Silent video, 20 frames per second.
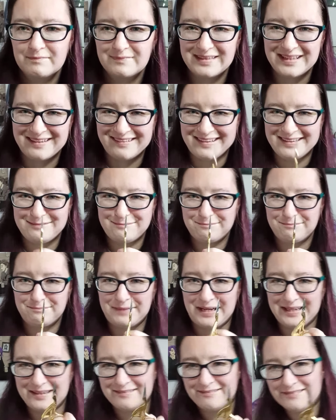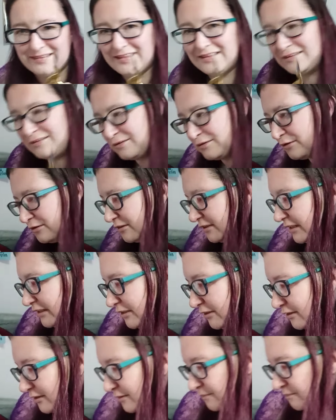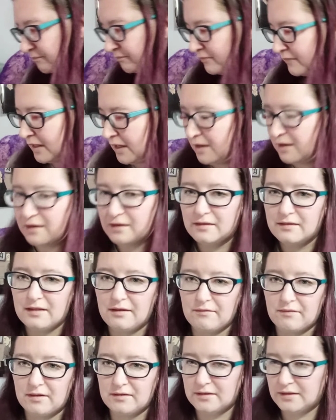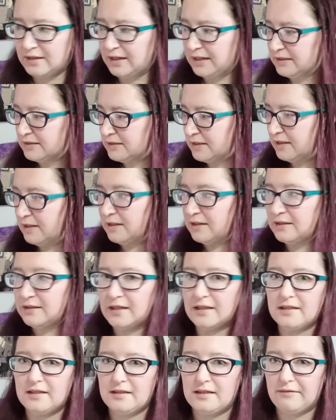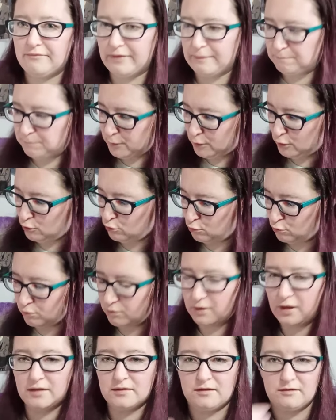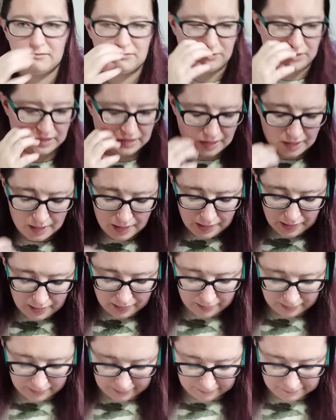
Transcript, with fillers: All right, back with the little gold scissors. They were on the nightstand, and then they went pew, onto the floor. Um,